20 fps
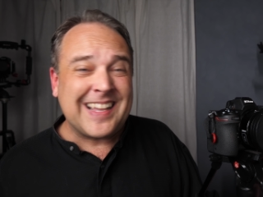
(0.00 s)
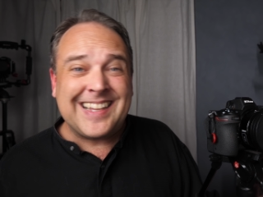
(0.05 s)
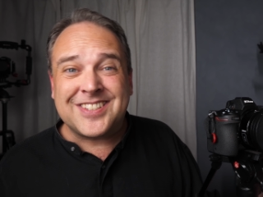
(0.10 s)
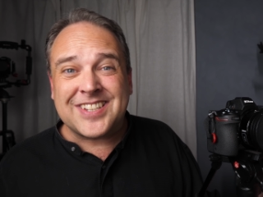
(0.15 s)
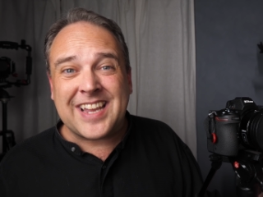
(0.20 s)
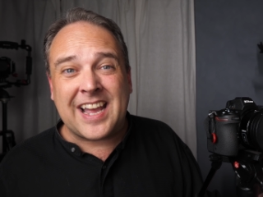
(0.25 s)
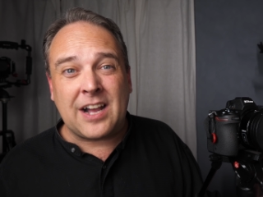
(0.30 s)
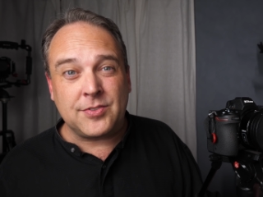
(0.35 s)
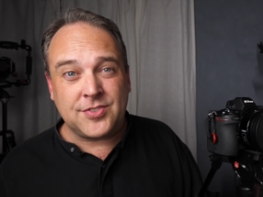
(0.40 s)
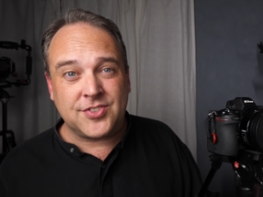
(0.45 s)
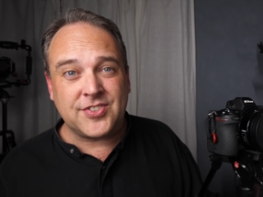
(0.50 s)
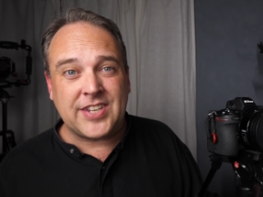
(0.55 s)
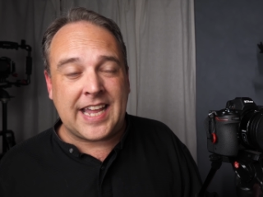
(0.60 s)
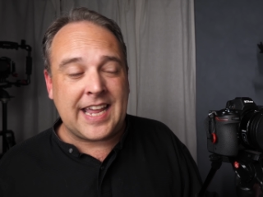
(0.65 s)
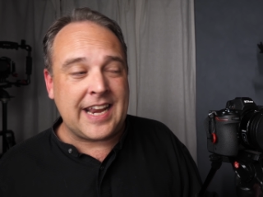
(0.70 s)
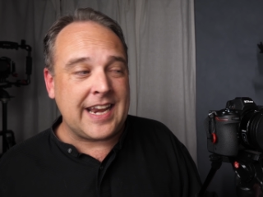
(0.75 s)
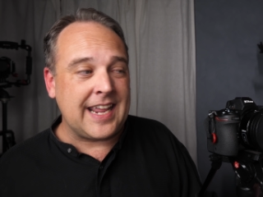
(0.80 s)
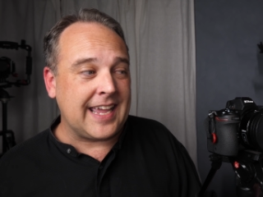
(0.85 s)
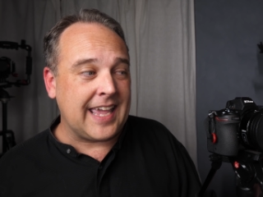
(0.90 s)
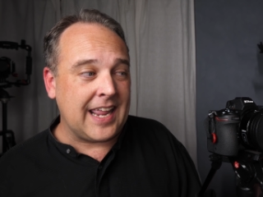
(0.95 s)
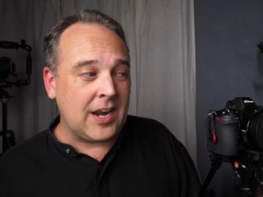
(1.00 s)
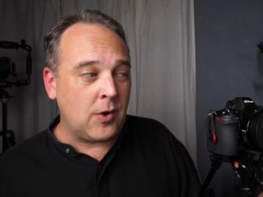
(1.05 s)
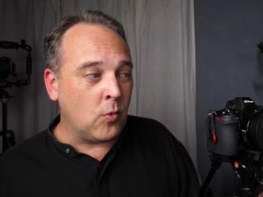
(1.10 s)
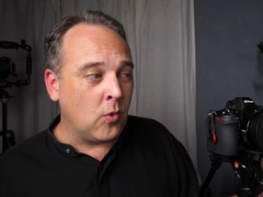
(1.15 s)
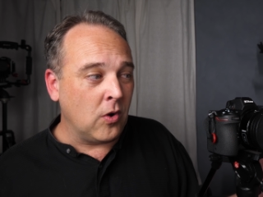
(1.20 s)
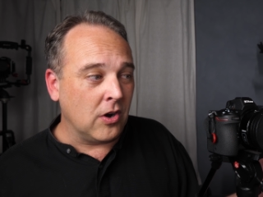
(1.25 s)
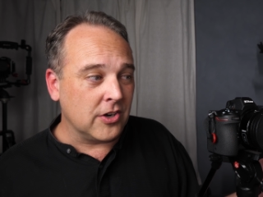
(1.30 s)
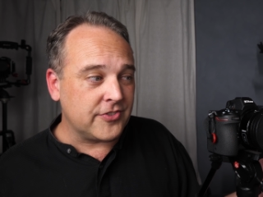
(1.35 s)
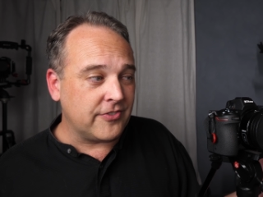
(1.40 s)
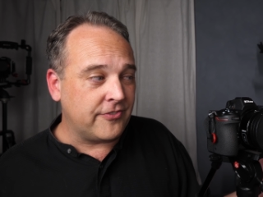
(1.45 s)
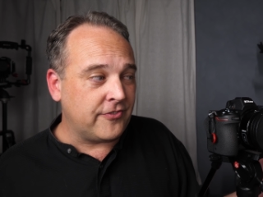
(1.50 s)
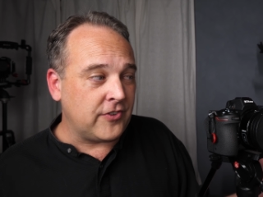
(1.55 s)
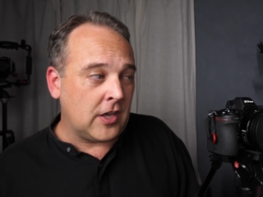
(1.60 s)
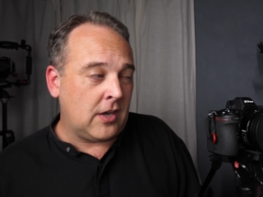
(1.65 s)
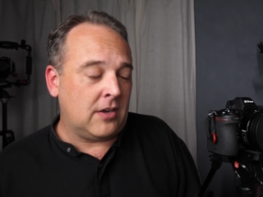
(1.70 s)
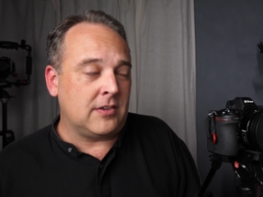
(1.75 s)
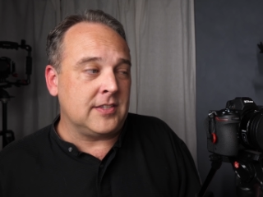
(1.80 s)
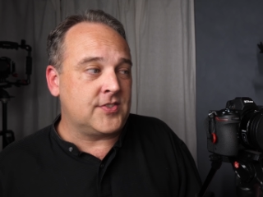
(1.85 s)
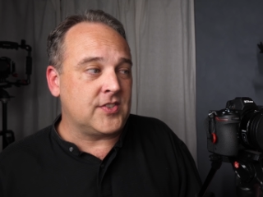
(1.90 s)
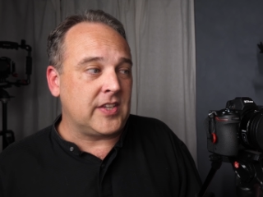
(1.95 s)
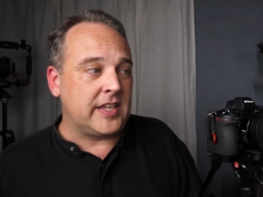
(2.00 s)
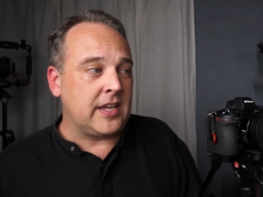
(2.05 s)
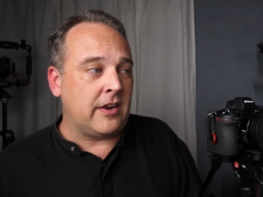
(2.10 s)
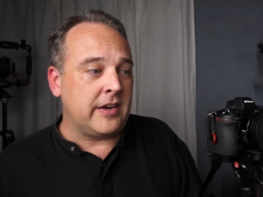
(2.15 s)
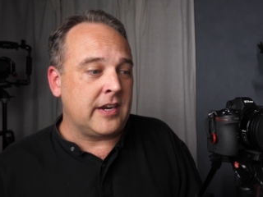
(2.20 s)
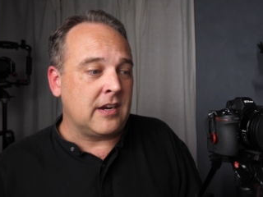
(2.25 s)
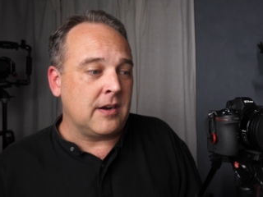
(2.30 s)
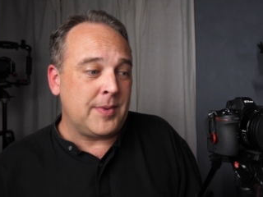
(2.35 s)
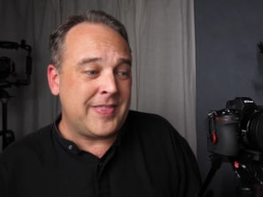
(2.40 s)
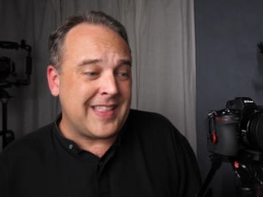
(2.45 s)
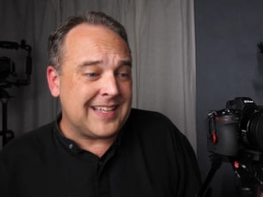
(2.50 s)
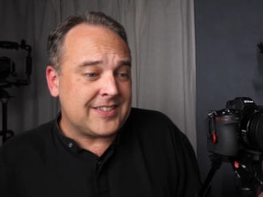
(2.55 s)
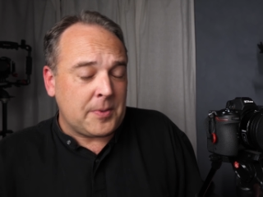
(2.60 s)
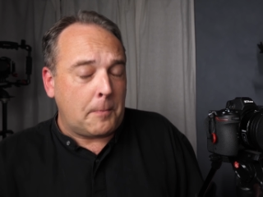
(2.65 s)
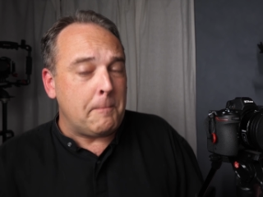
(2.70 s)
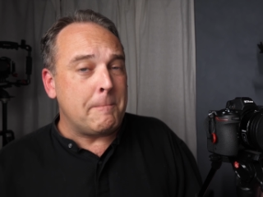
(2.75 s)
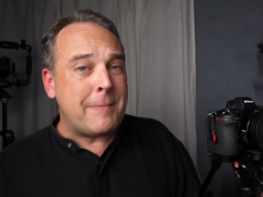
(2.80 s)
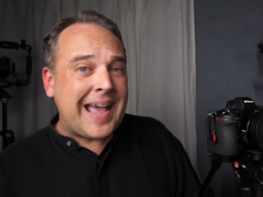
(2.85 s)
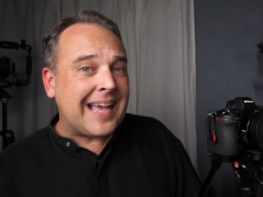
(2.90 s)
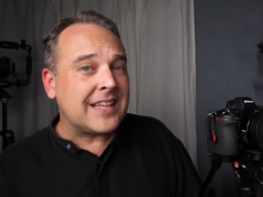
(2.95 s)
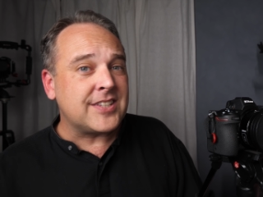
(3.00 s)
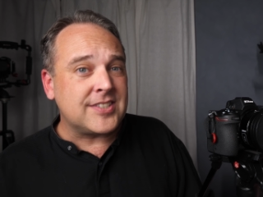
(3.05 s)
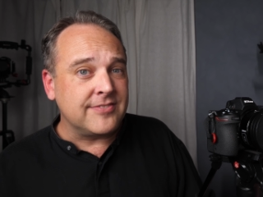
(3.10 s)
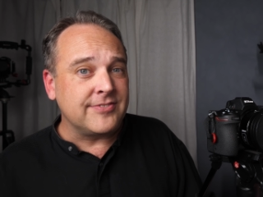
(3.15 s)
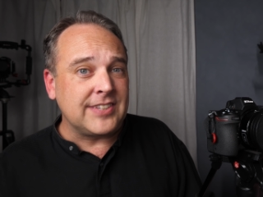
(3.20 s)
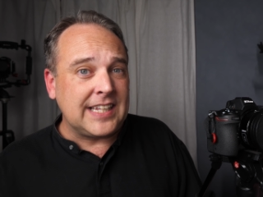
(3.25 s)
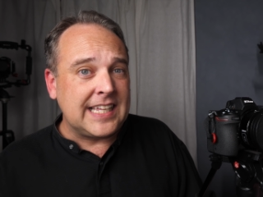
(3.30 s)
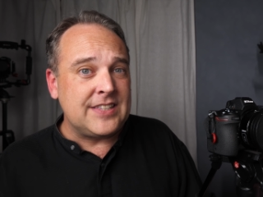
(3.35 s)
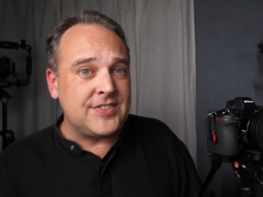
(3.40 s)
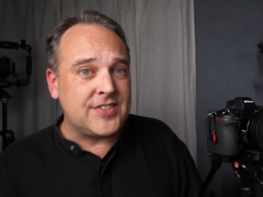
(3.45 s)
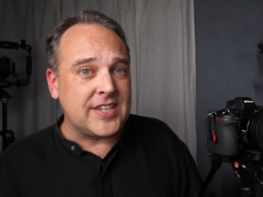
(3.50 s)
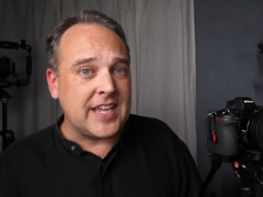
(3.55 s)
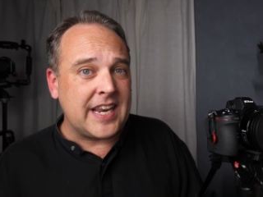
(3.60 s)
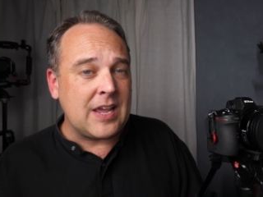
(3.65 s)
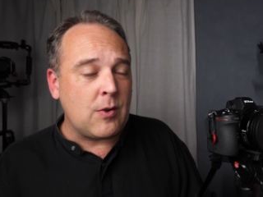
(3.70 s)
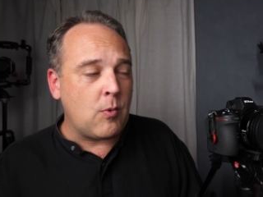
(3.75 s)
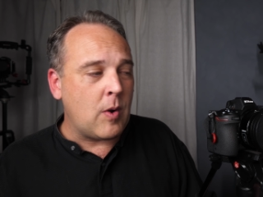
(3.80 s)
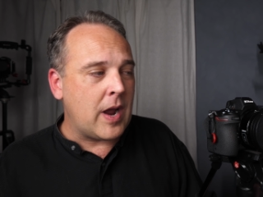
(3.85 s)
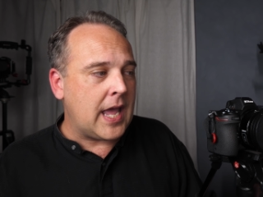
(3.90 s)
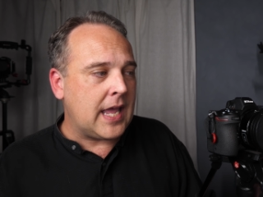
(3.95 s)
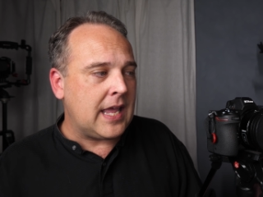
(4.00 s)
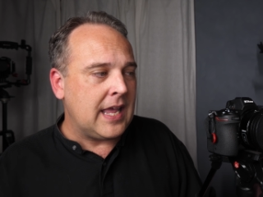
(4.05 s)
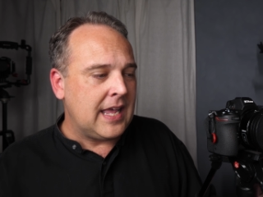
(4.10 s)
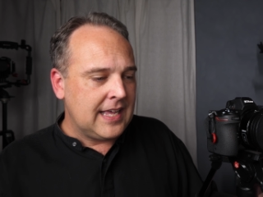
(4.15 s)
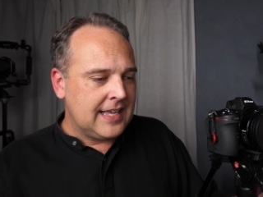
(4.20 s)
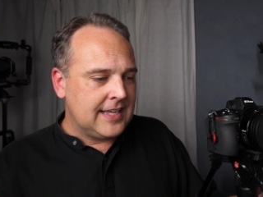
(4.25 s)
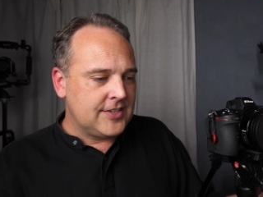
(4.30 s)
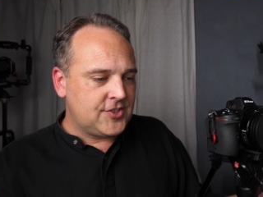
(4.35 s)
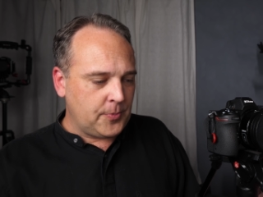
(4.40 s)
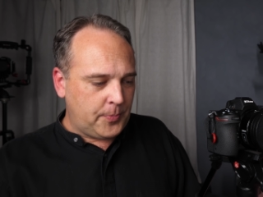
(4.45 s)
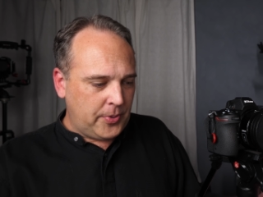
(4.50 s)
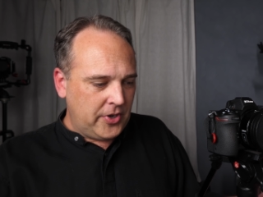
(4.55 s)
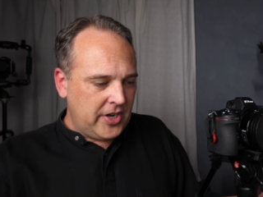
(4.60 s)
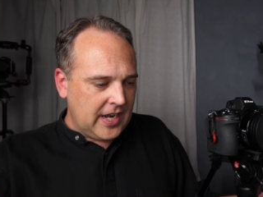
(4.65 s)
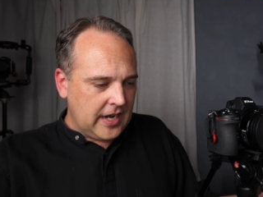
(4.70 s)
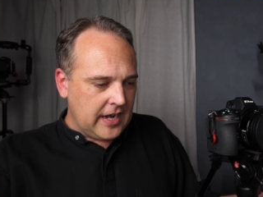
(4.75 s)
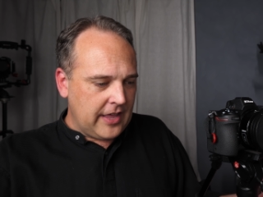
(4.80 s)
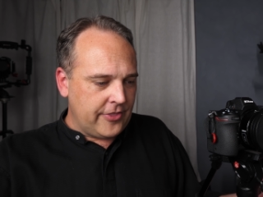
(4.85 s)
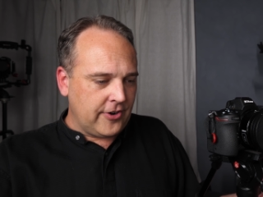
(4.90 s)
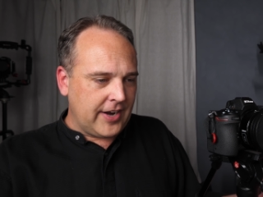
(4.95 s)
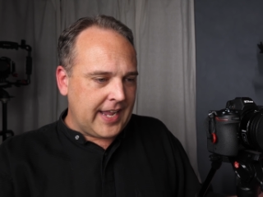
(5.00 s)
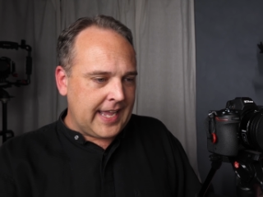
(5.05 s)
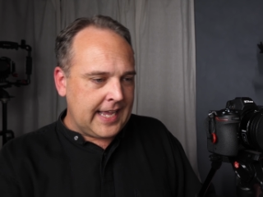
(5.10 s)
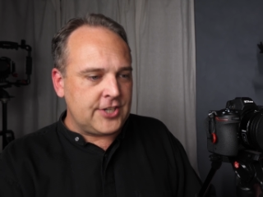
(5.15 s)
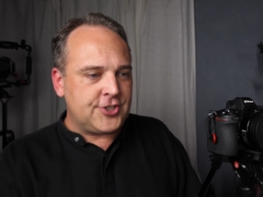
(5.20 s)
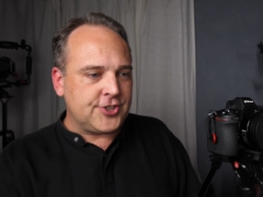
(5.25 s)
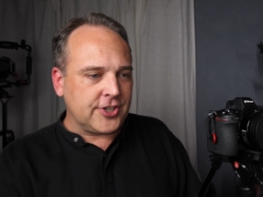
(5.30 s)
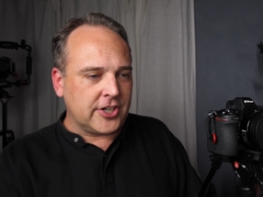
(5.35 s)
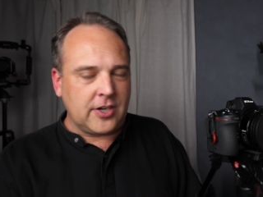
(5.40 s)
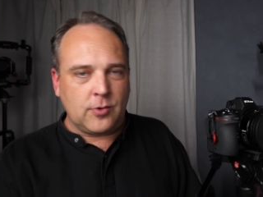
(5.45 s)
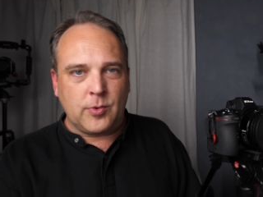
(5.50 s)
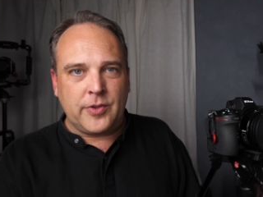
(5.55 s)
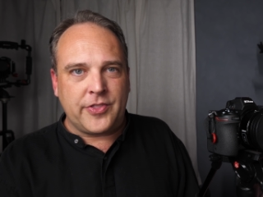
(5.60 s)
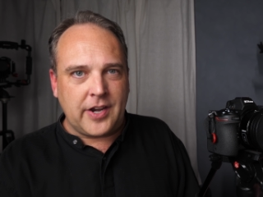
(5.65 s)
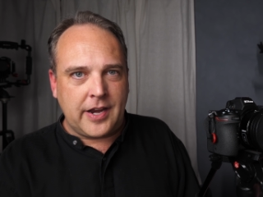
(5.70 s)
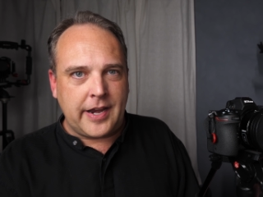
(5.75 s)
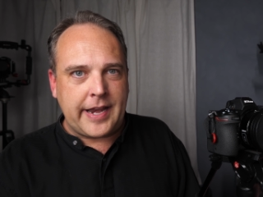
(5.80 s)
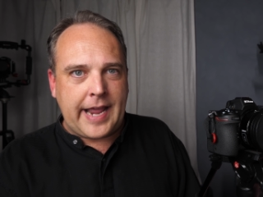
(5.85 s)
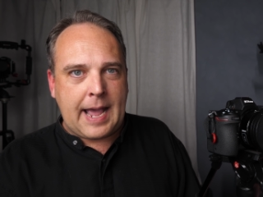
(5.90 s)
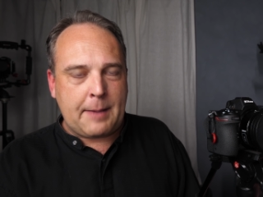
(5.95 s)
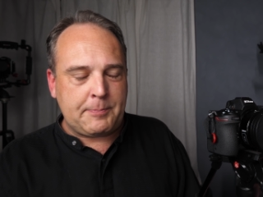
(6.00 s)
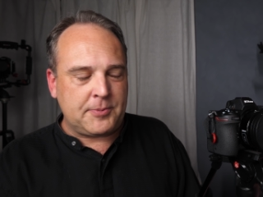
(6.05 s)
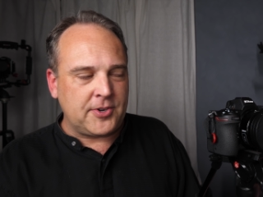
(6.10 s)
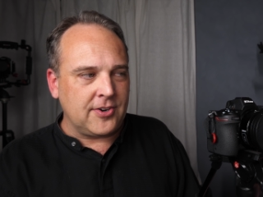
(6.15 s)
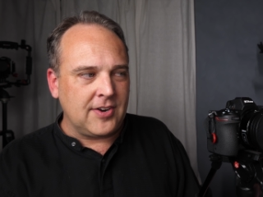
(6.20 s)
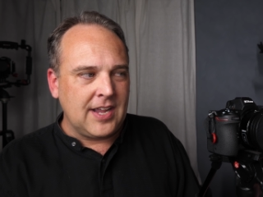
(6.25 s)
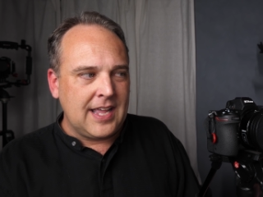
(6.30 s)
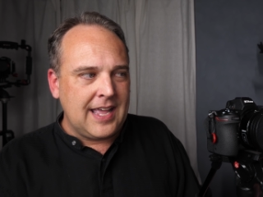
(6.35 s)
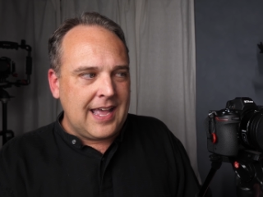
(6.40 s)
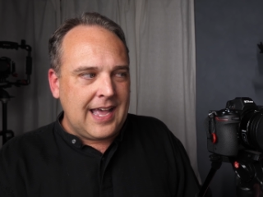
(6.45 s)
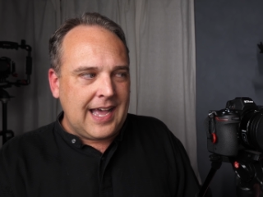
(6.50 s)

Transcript: it's outstanding and it worked flawlessly on here I mean that's a massive lens anyway so putting another inch on it with an adapter,